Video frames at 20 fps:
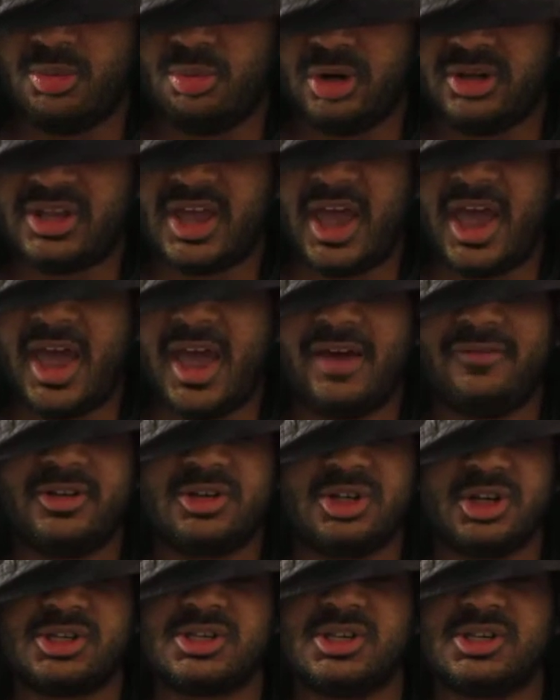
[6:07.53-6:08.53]
wouldn't have a
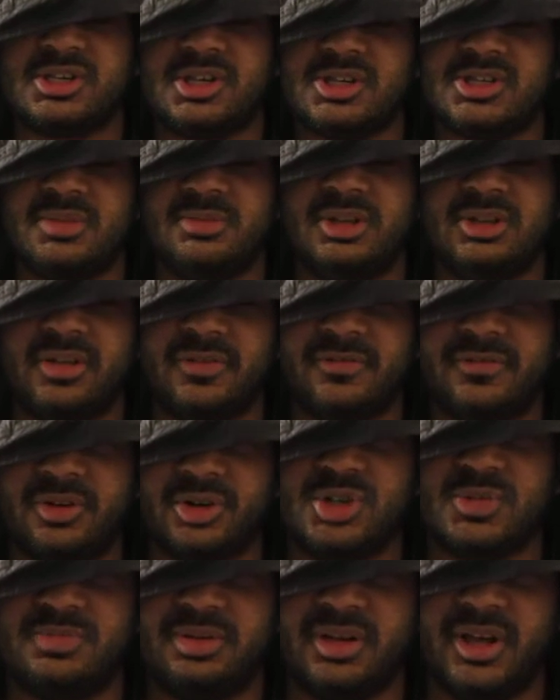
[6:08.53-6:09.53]
justice system in the
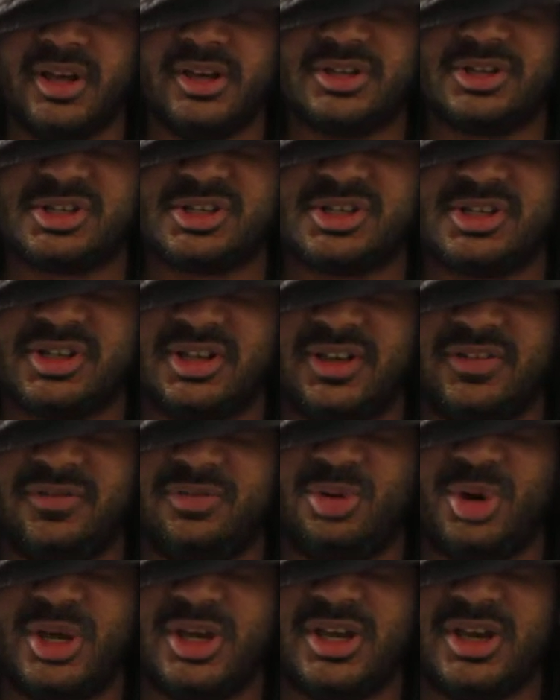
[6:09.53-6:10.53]
first place if
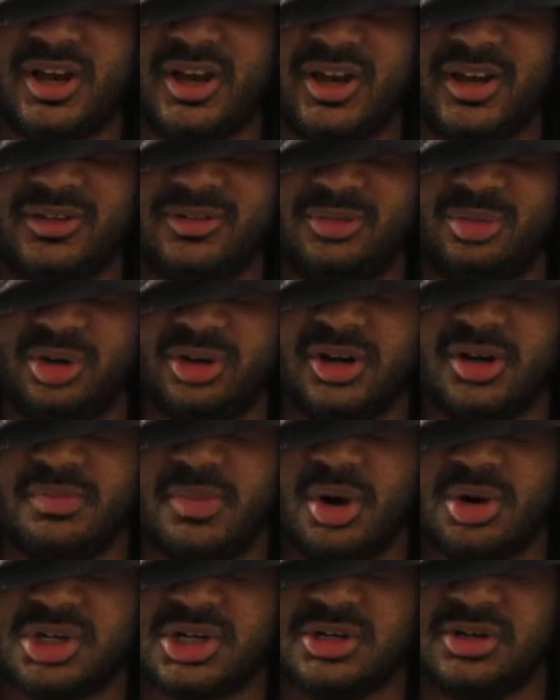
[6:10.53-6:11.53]
we were
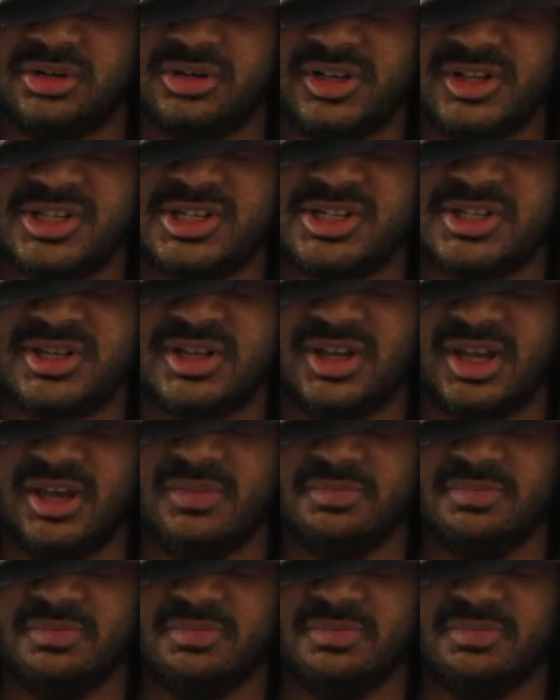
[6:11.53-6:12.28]
emotionless